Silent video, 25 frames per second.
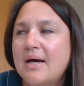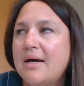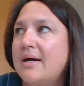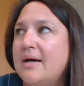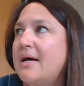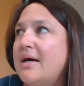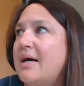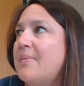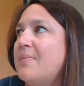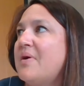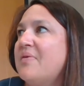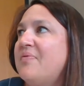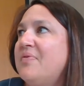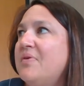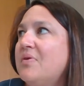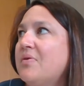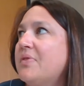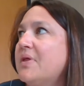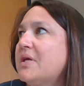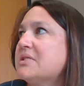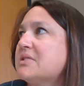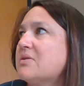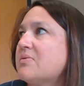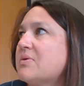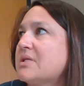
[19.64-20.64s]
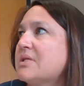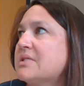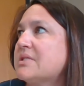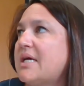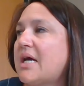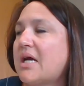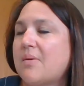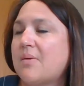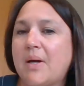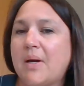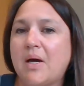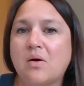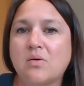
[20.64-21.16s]
A few things that we're going to
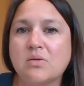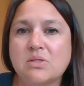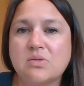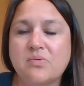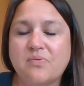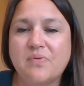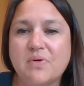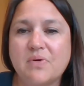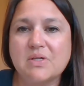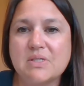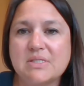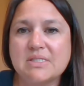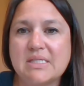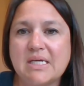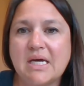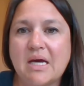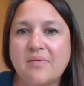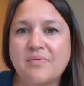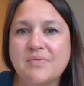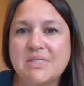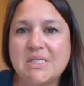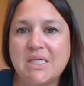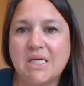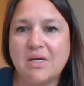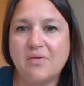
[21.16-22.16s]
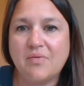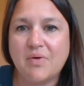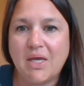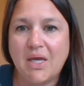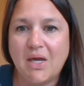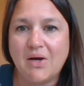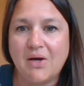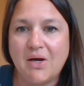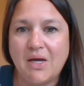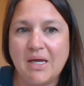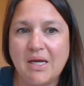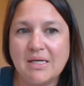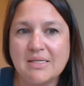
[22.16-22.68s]
talk about. First off, Dave
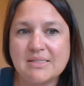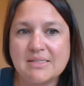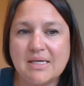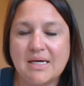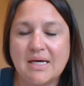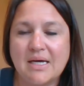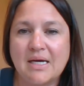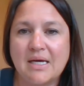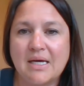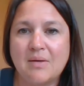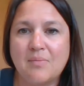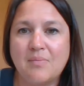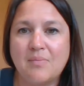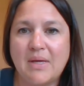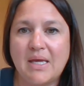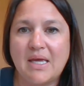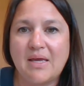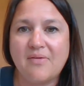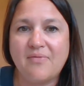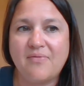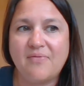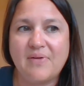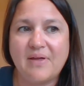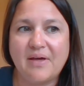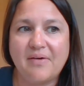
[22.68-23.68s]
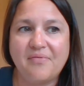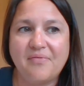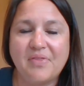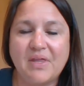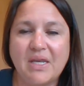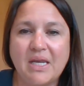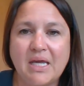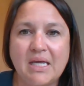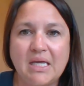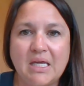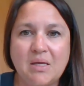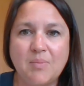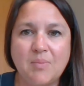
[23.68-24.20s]
Caring is on May 5th, and
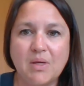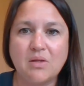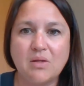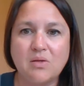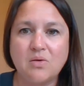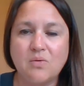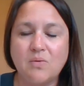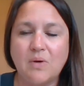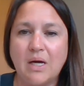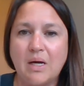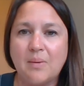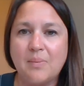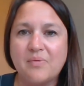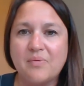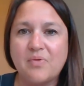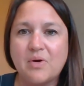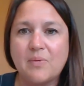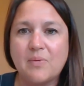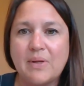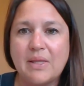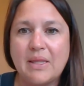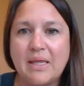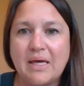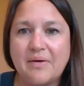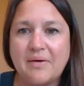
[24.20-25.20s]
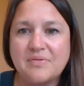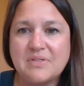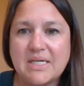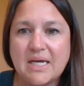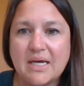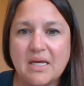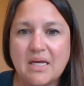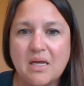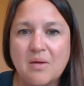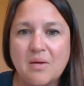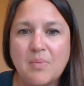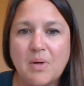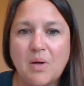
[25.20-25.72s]
I emailed you all before we left
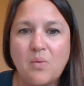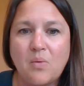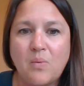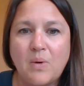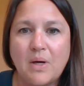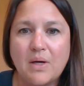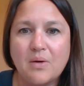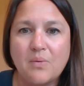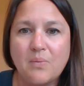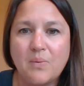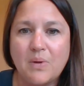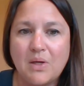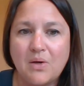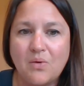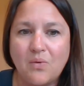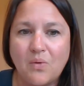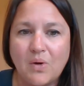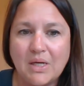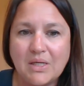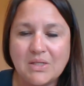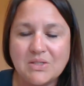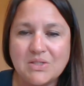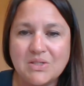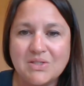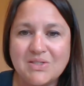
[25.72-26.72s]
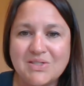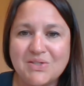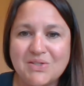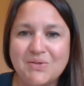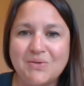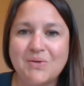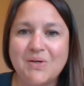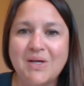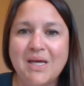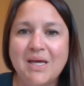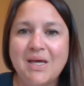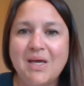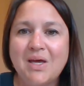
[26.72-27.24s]
talking about what are we going to
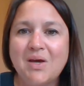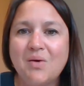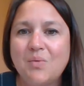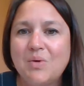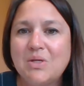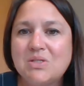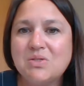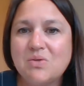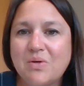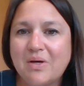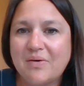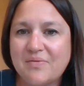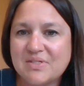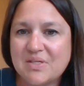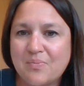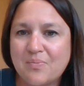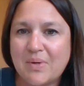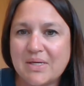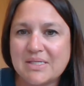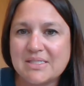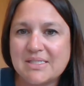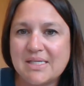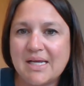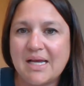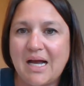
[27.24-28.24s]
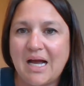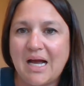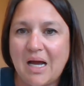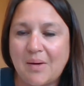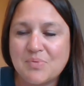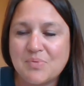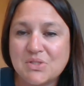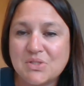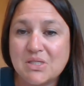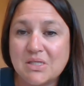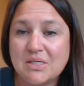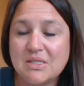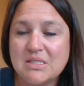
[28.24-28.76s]
do. We do have some busing
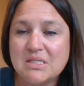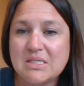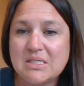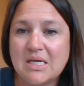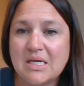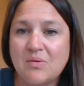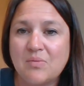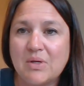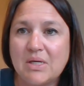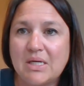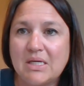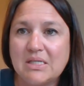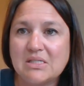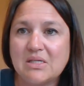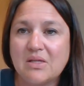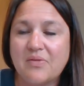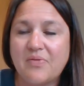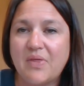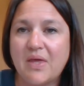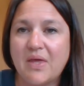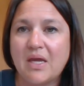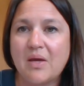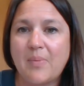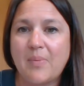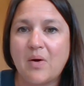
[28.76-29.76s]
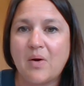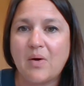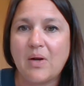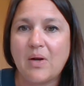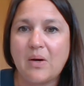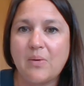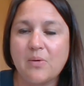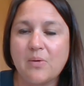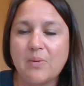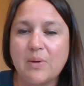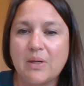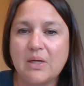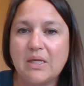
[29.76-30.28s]
options, and we need to think about how
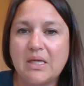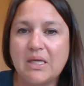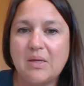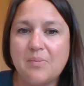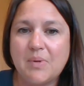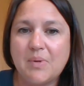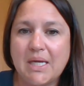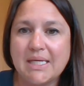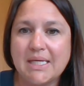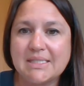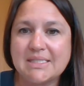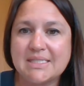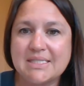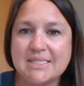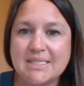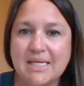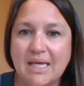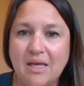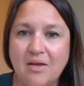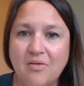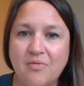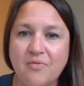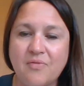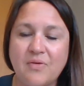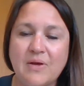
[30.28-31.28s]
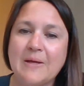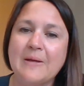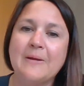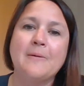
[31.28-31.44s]
we're going to keep kids safe.